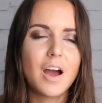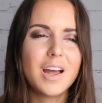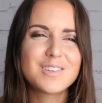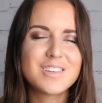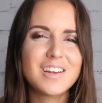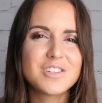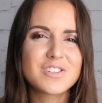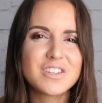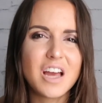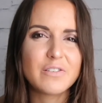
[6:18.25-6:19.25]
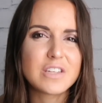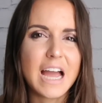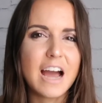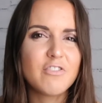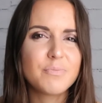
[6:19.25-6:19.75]
It's not just enough to
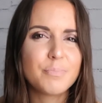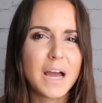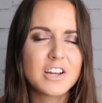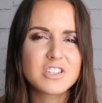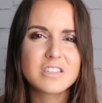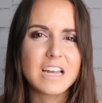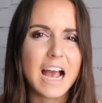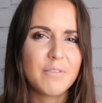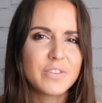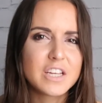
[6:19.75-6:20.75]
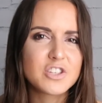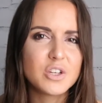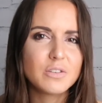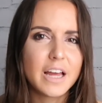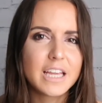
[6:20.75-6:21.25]
have passions and to have things that
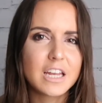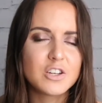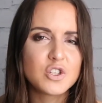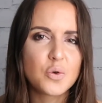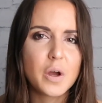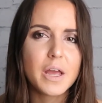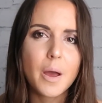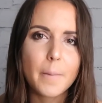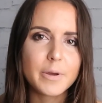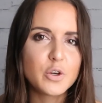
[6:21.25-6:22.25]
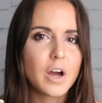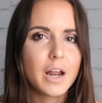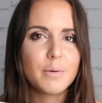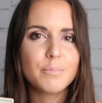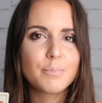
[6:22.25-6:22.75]
you like and enjoy, but you
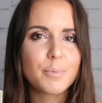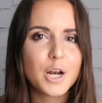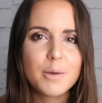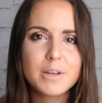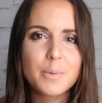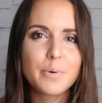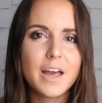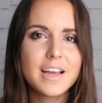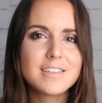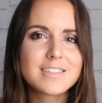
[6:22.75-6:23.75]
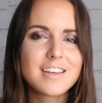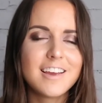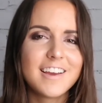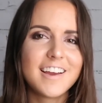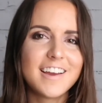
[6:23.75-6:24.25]
gotta put them into place
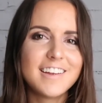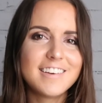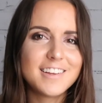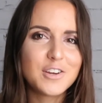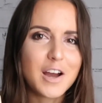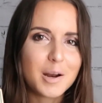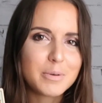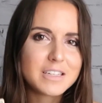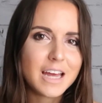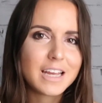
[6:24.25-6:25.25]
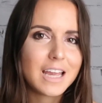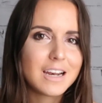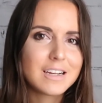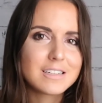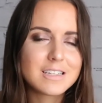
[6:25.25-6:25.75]
and you gotta be
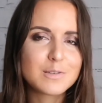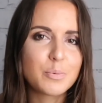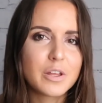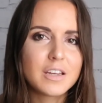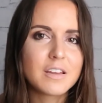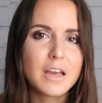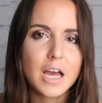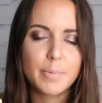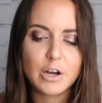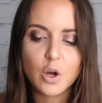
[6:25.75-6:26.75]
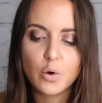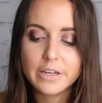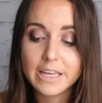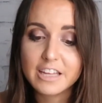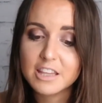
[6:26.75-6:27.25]
dedicated and disciplined about going
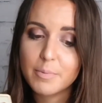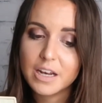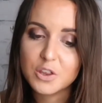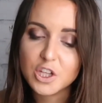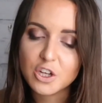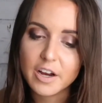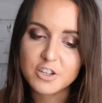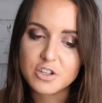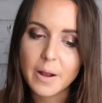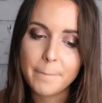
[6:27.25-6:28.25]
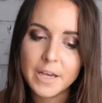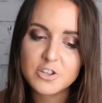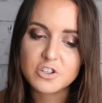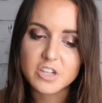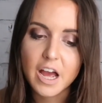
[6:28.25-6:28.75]
to get them. And I think you're entering a
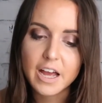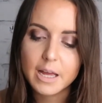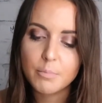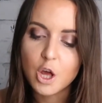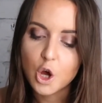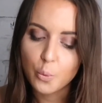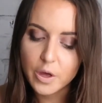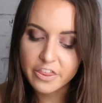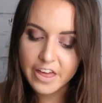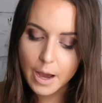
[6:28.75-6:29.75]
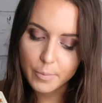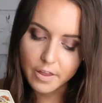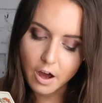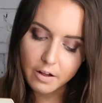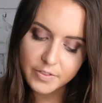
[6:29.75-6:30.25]
major time with that, with
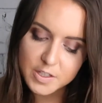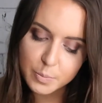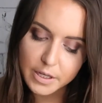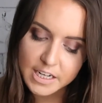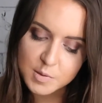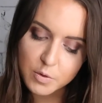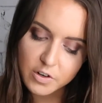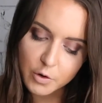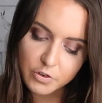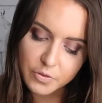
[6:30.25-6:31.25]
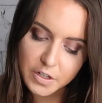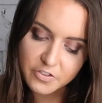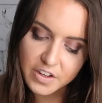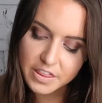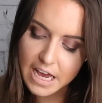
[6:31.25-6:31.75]
all of these planets moving over from
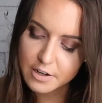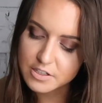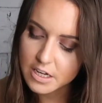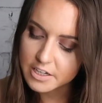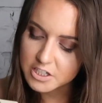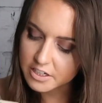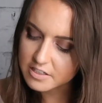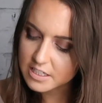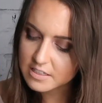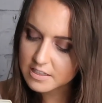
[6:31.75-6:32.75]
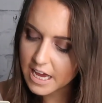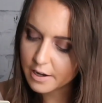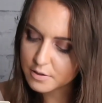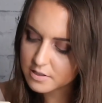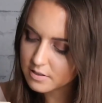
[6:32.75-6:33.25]
your fifth house to your sixth
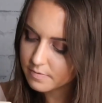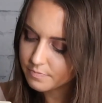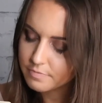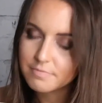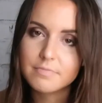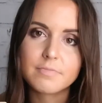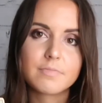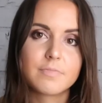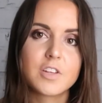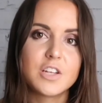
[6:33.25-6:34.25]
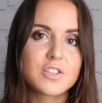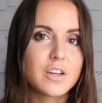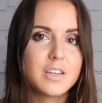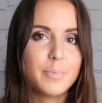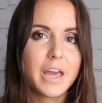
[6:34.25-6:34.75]
house. It's
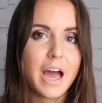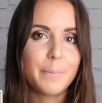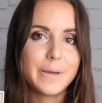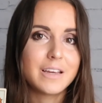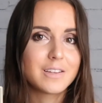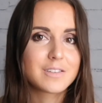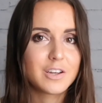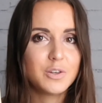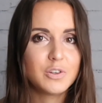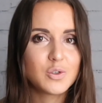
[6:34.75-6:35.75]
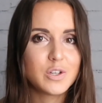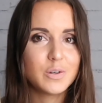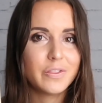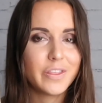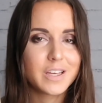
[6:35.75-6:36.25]
good to be happy, it's good to enjoy
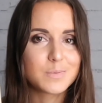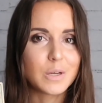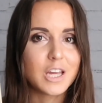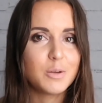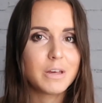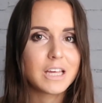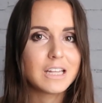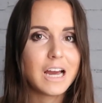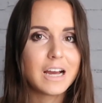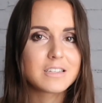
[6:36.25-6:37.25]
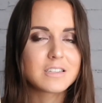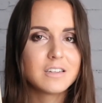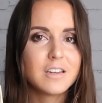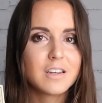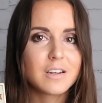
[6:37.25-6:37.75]
doing things, but can you make it last?
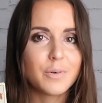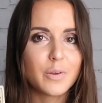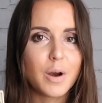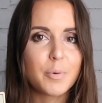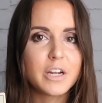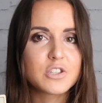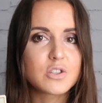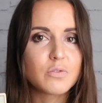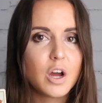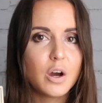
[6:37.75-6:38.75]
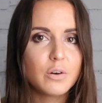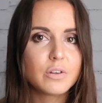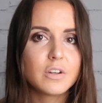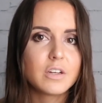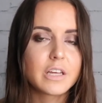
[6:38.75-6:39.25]
When the rubber hits the
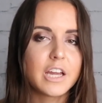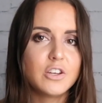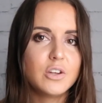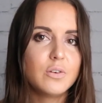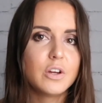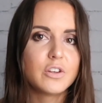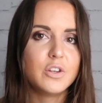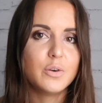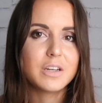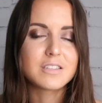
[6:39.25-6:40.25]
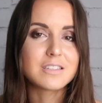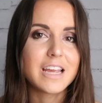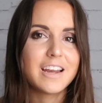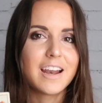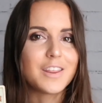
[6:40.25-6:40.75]
road, can you do it and
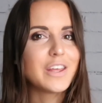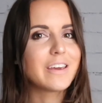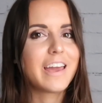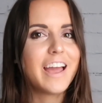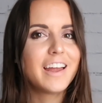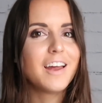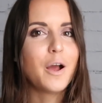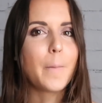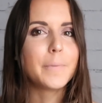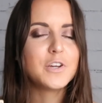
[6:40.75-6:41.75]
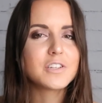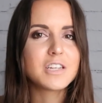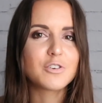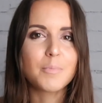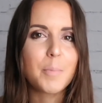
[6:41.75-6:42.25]
sustain it? And I think you can, but you just
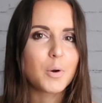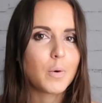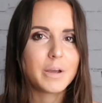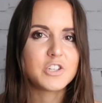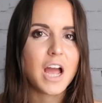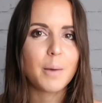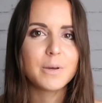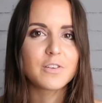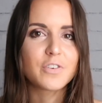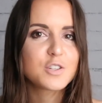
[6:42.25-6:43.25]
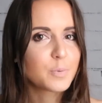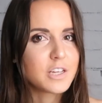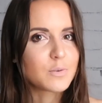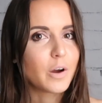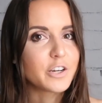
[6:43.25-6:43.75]
need to remember what made you happy in the first
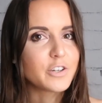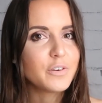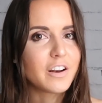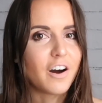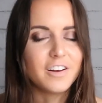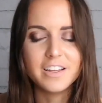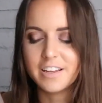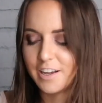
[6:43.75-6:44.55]
place and why you're doing it all.